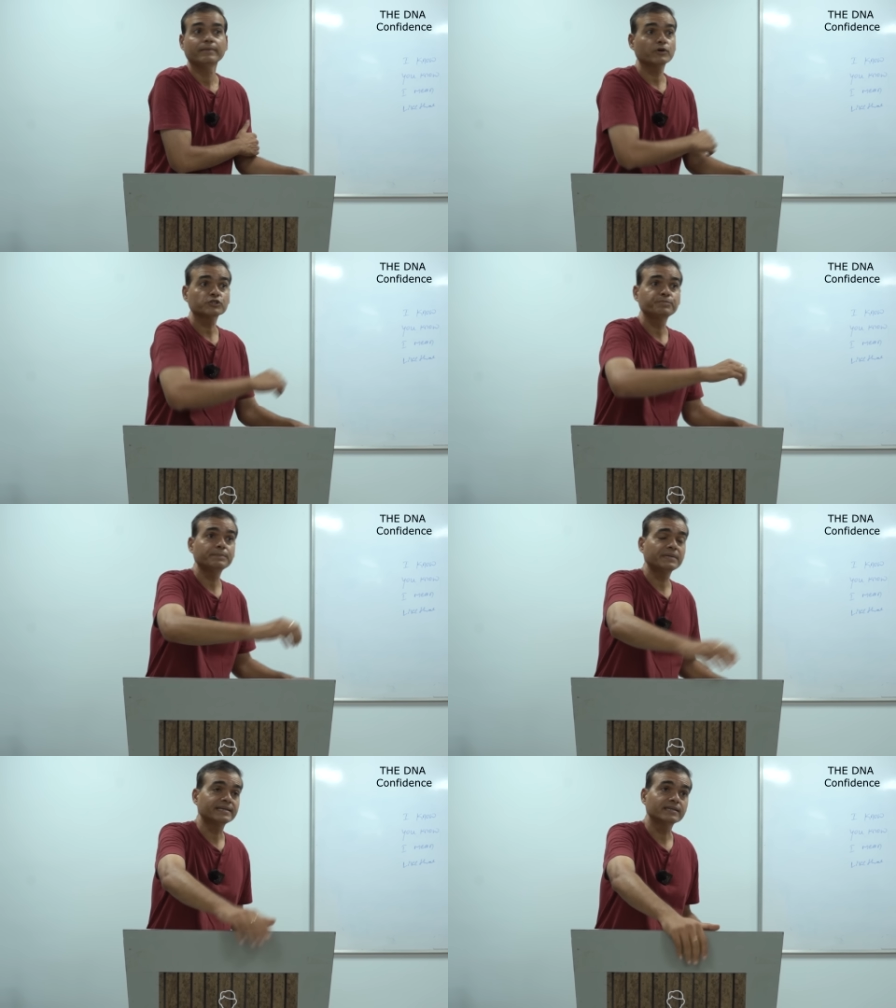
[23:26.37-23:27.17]
Because
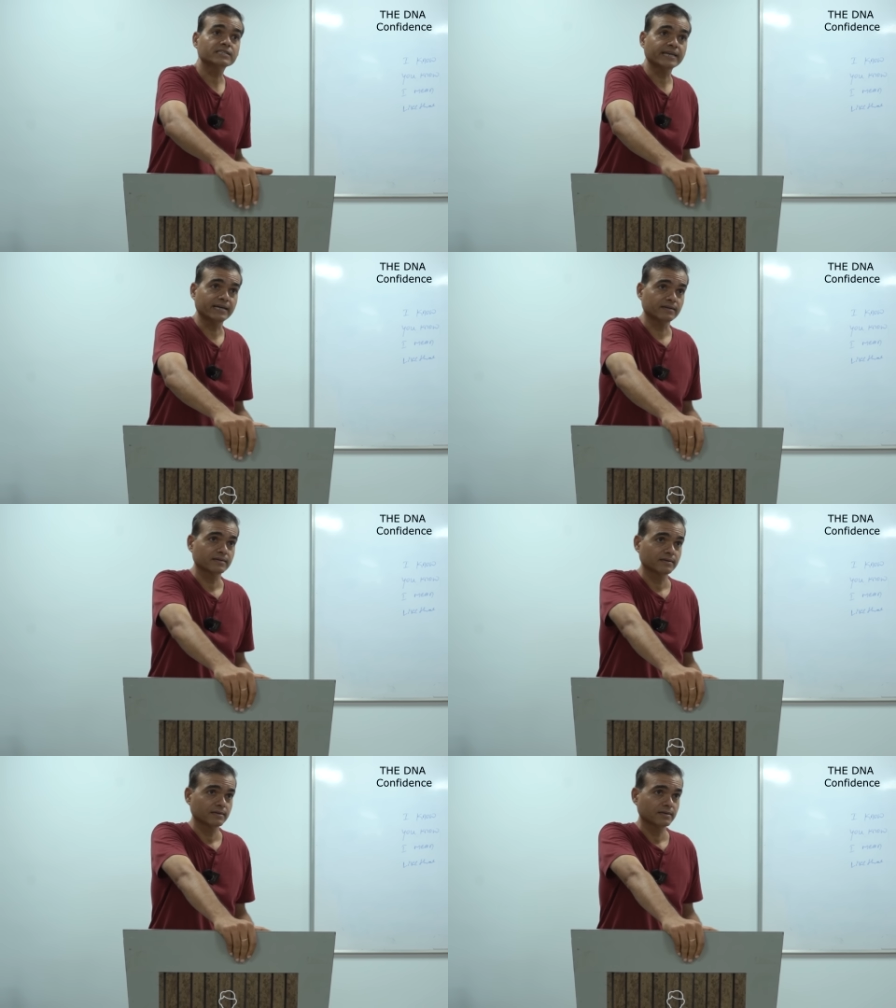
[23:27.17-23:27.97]
people understand
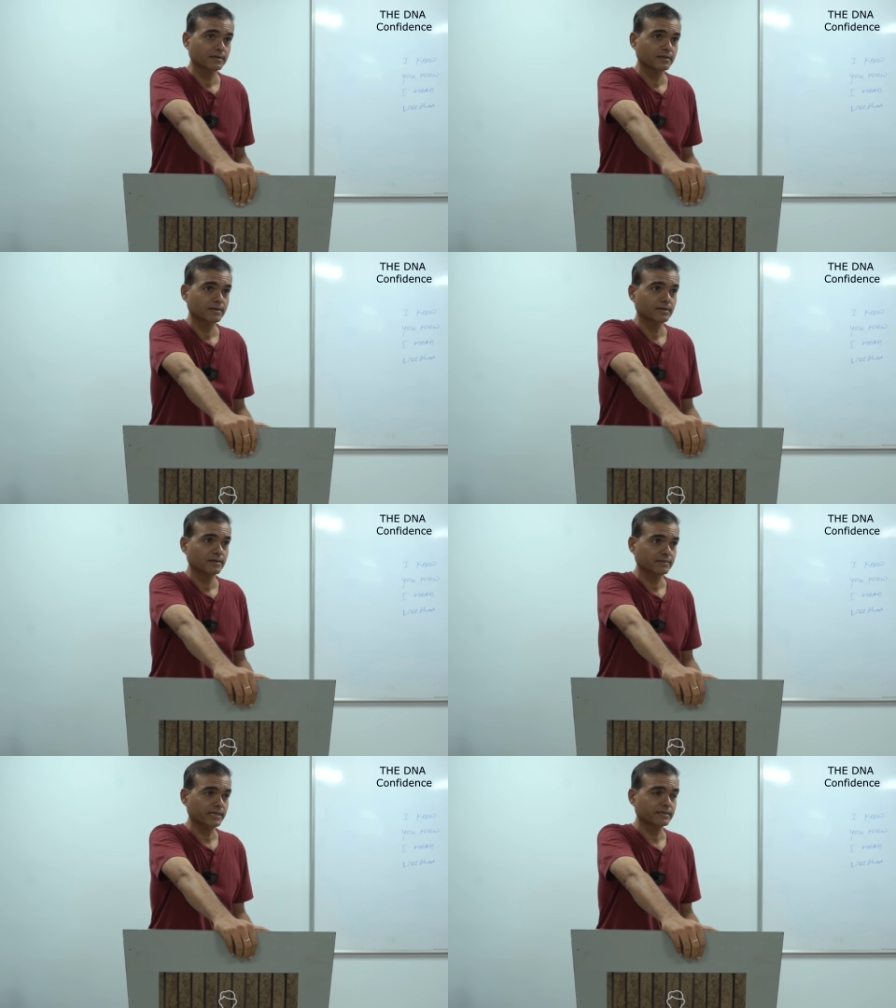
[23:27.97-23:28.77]

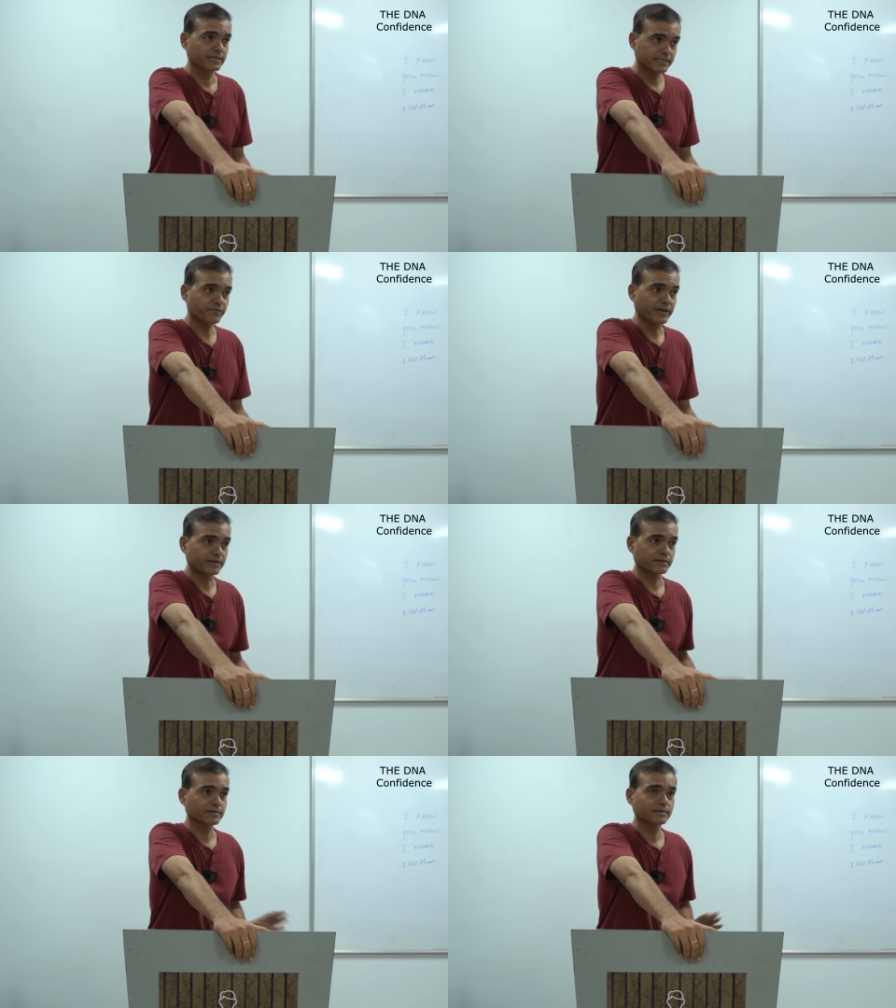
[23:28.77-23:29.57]
that he is a
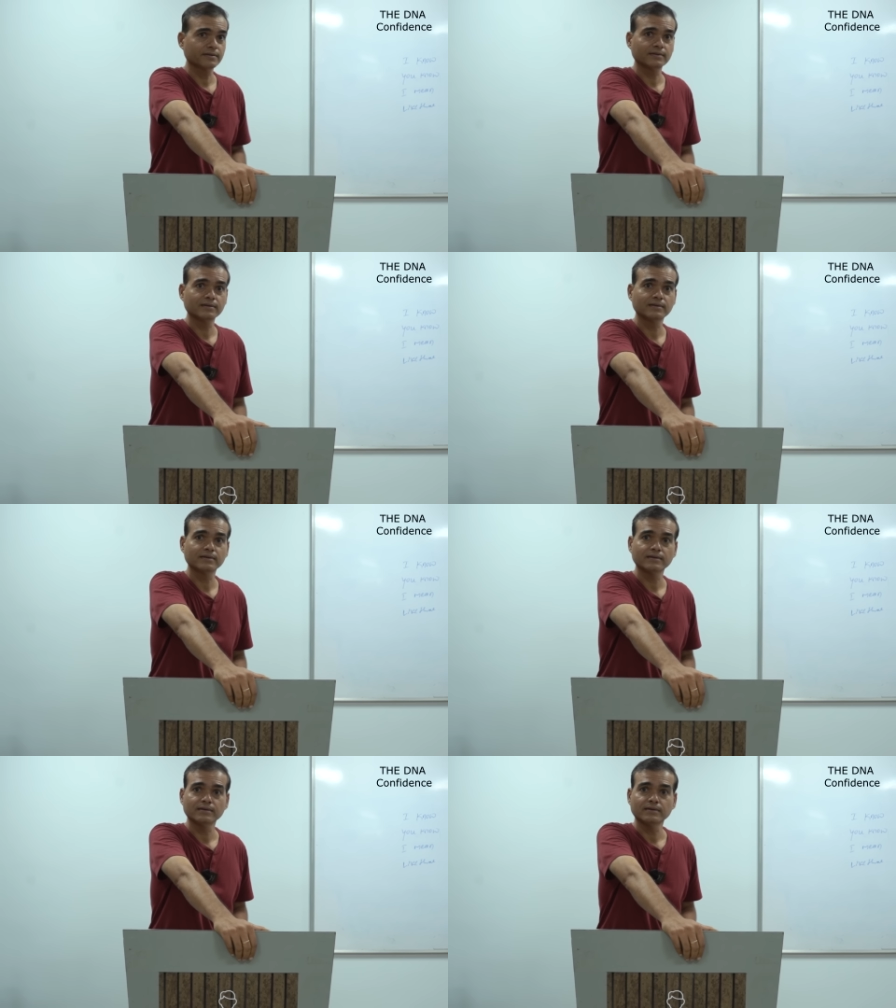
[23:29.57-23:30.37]
fighter.
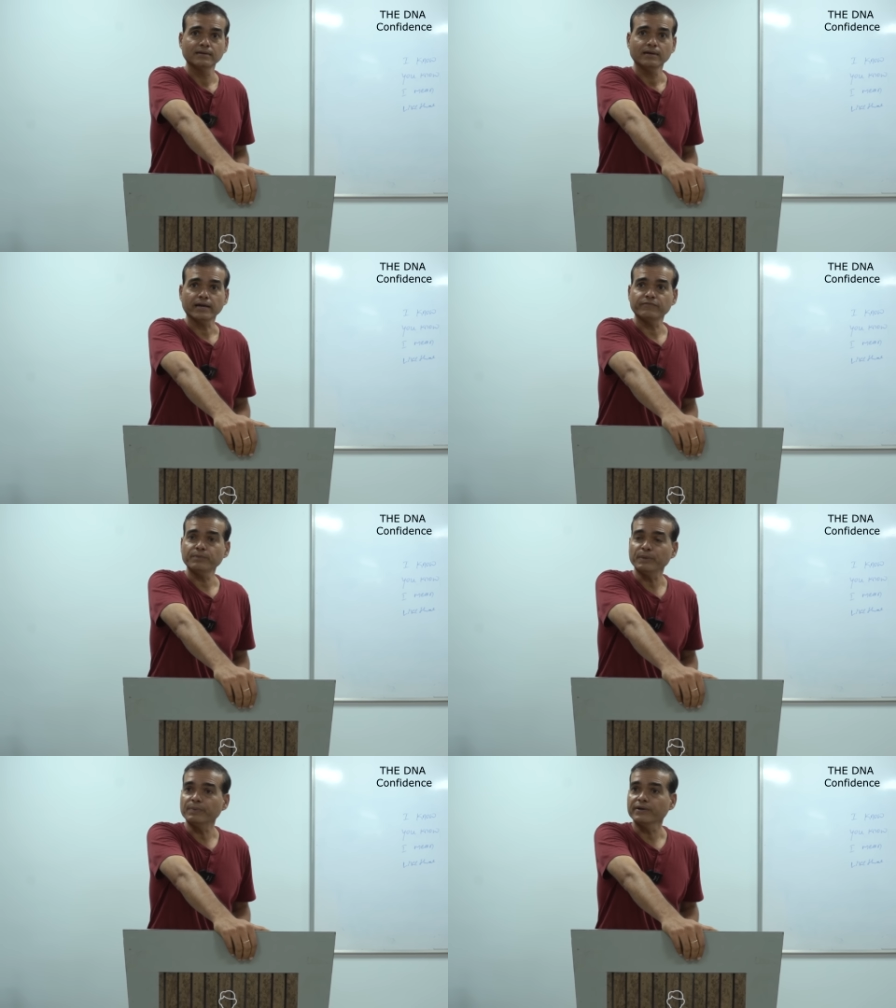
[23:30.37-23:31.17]
And
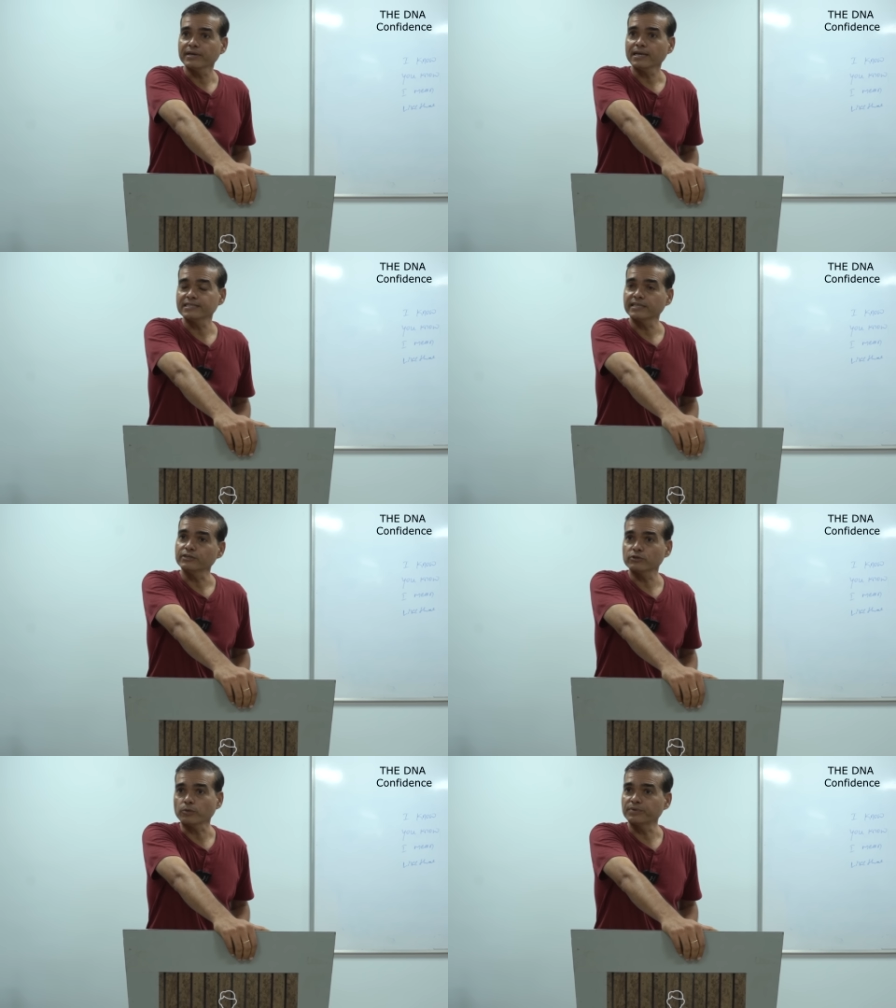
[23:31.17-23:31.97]
when people realize that
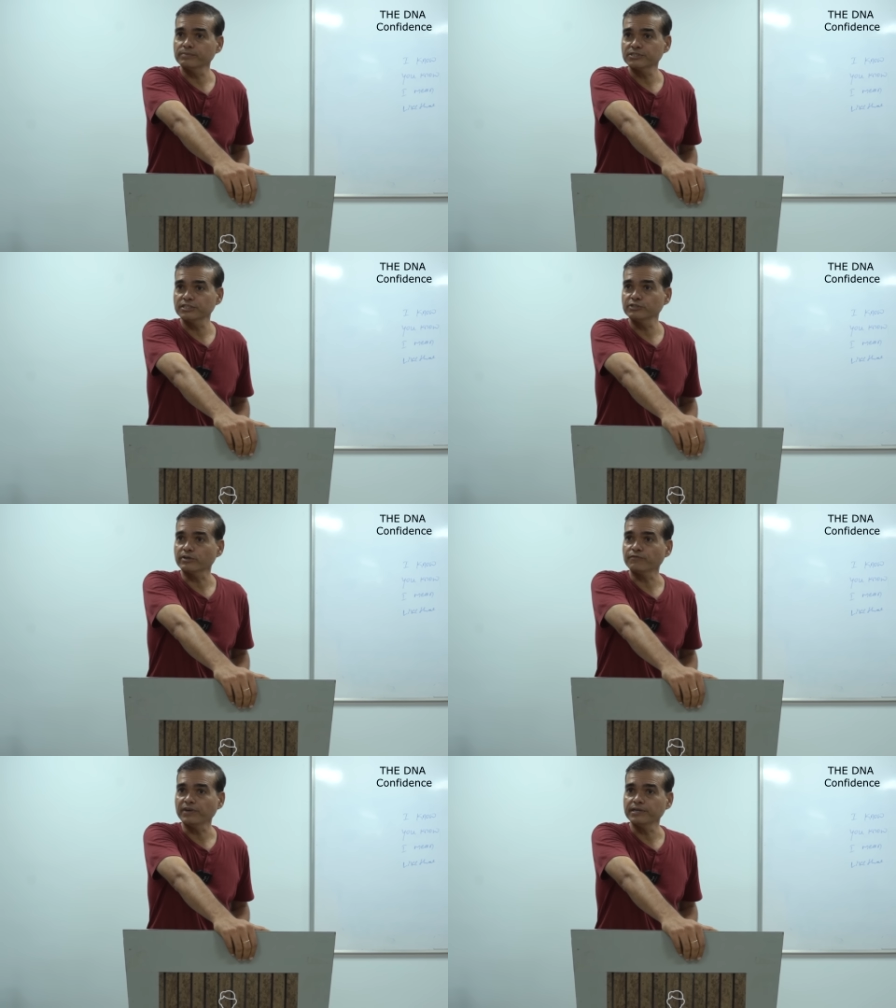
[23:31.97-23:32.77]
you are optimistic, you
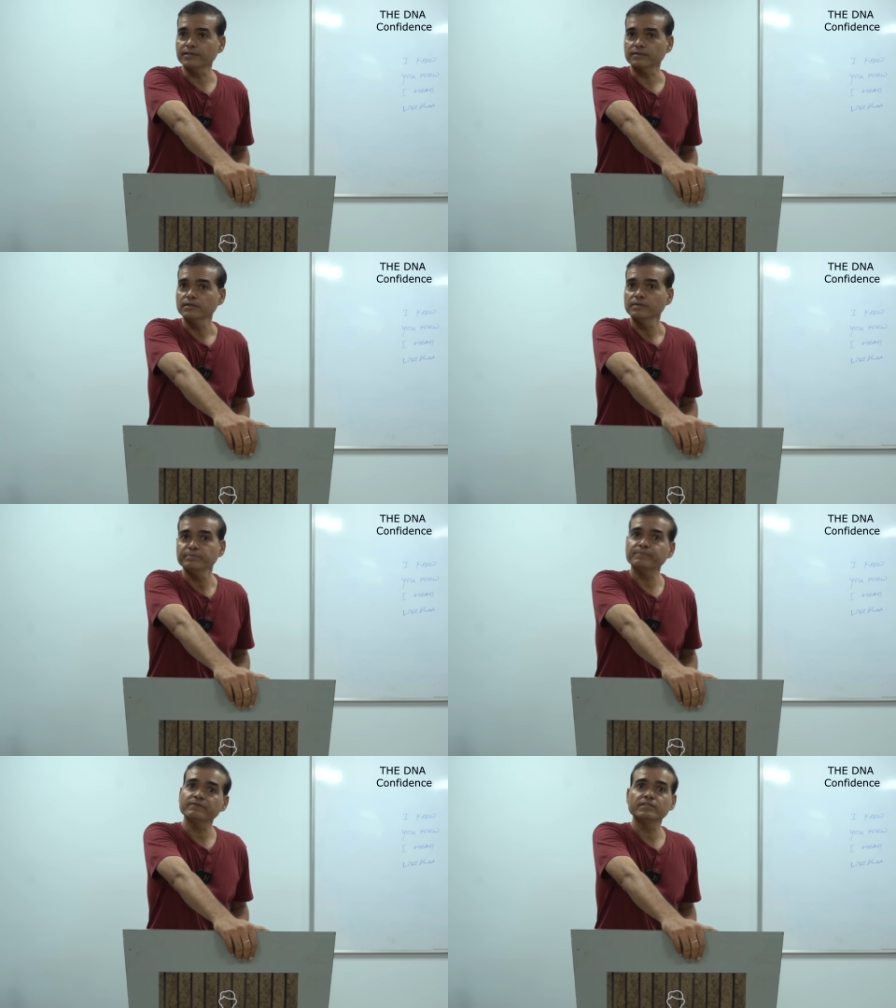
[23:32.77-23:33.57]
are a fighter,
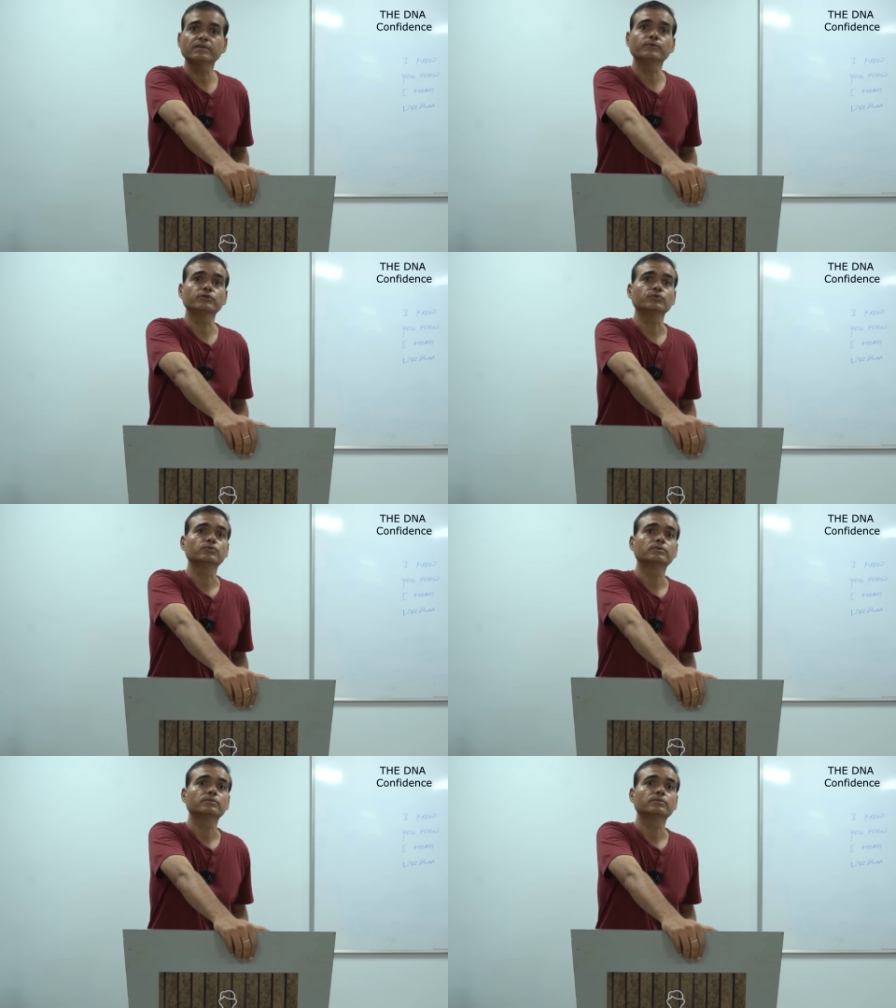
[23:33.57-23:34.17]
people will support you.